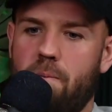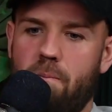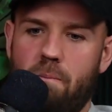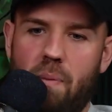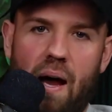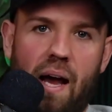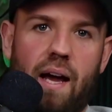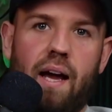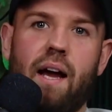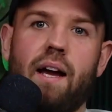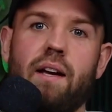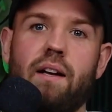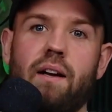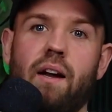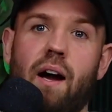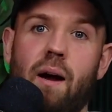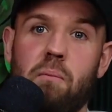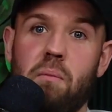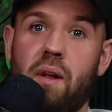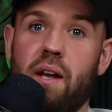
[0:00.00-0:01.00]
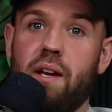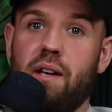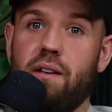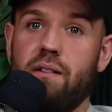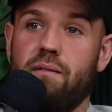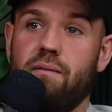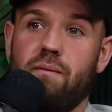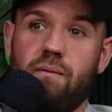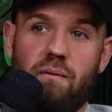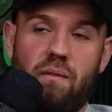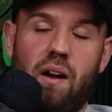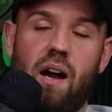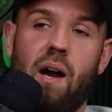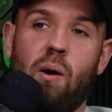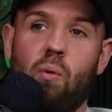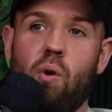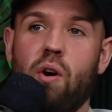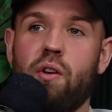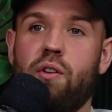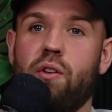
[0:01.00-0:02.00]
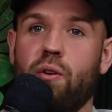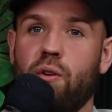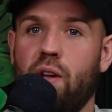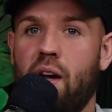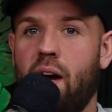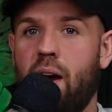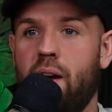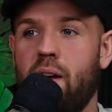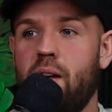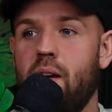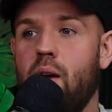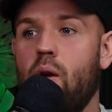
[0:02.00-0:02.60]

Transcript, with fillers: But I'm like, I want to do that.